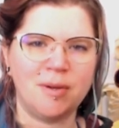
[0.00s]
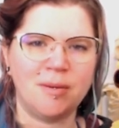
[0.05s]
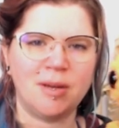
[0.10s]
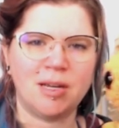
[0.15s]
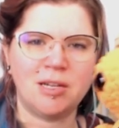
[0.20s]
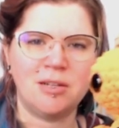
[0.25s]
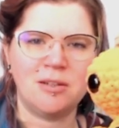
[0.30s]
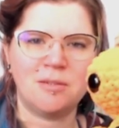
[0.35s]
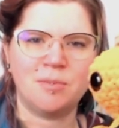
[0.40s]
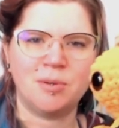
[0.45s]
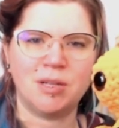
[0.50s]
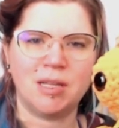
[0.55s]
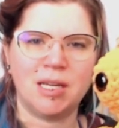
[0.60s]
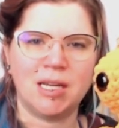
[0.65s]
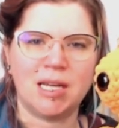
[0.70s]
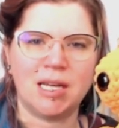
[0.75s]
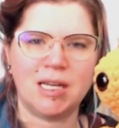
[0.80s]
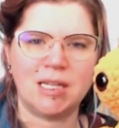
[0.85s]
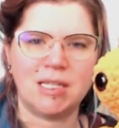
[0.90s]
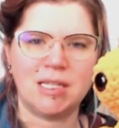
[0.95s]
Maybe I could just put
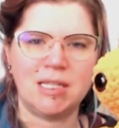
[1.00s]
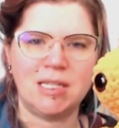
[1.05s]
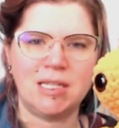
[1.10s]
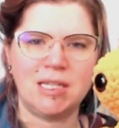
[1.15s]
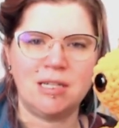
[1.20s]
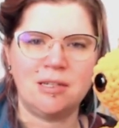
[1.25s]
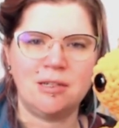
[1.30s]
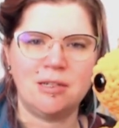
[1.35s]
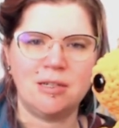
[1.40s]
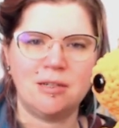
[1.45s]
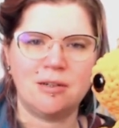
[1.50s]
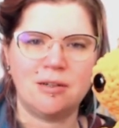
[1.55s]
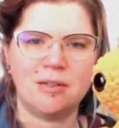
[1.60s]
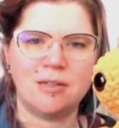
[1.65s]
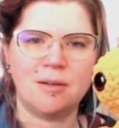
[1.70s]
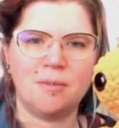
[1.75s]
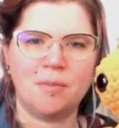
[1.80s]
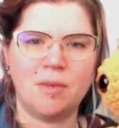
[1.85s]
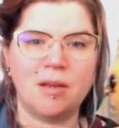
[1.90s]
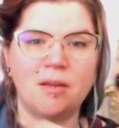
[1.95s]
a stitch in or
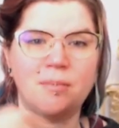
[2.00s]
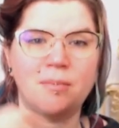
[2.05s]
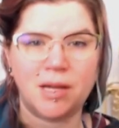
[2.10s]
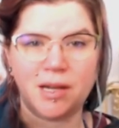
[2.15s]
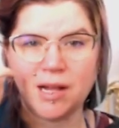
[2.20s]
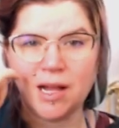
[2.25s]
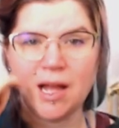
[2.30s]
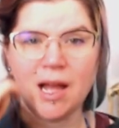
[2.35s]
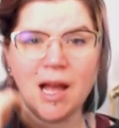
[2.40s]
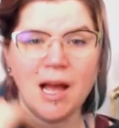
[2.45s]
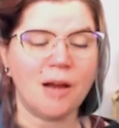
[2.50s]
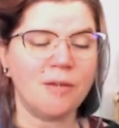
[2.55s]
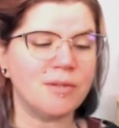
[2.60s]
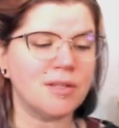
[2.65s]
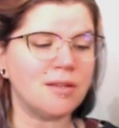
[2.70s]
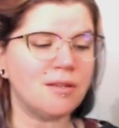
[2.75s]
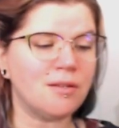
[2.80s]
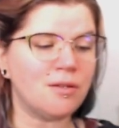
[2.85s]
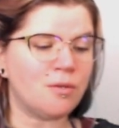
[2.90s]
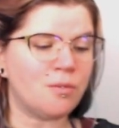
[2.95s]
something, but I
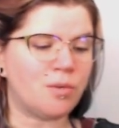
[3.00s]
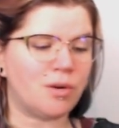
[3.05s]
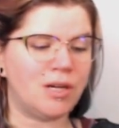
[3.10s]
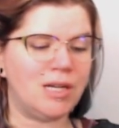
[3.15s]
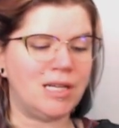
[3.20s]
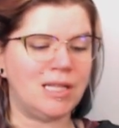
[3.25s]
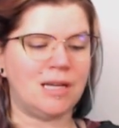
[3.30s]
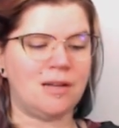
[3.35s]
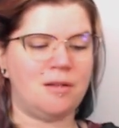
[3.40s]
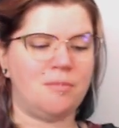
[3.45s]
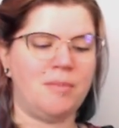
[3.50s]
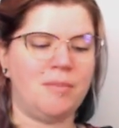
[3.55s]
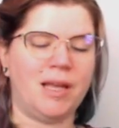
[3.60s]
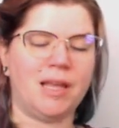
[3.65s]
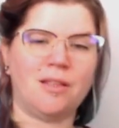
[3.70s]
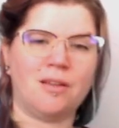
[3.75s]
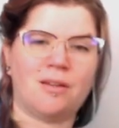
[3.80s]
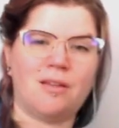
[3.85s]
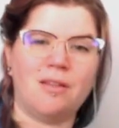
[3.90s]
was a little worried that it might look a